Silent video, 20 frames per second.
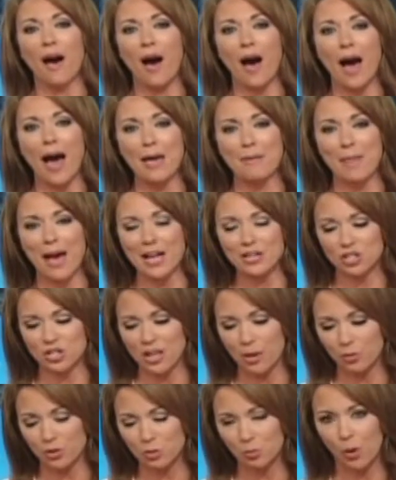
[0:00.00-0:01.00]
I imagine
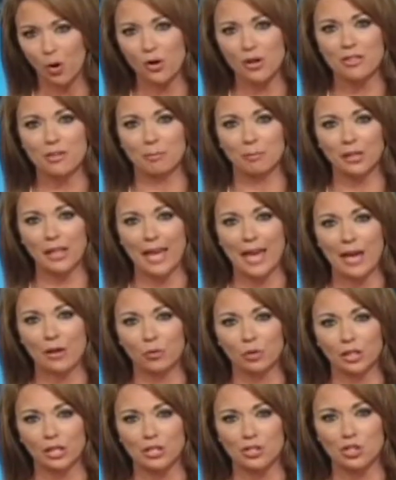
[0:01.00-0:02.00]
that was part of the
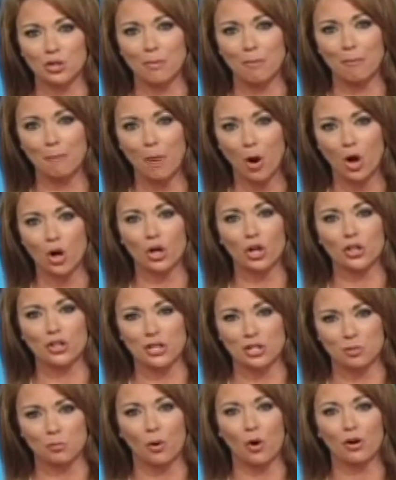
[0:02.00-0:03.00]
plan, really, to mark
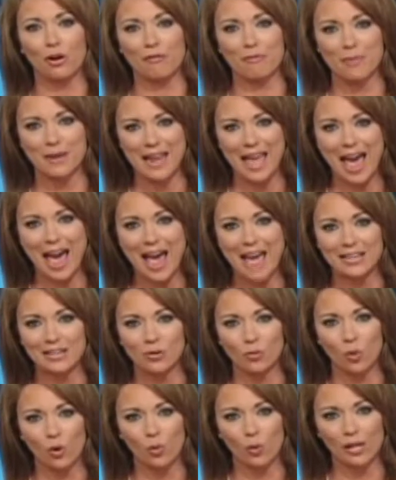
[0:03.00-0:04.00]
this part of
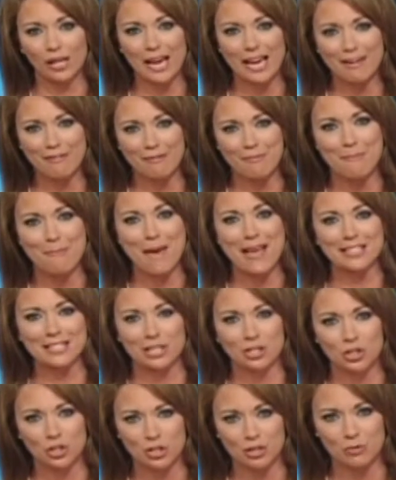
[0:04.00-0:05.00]
Manhattan. What kind of
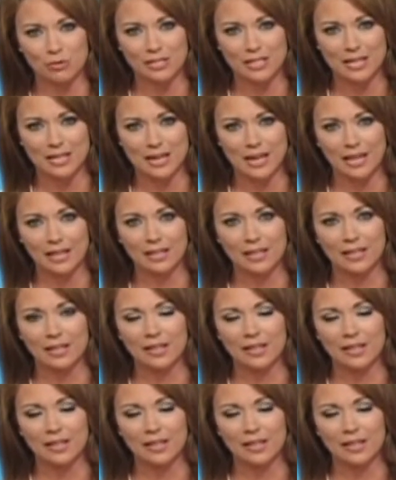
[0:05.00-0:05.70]
message are you sending?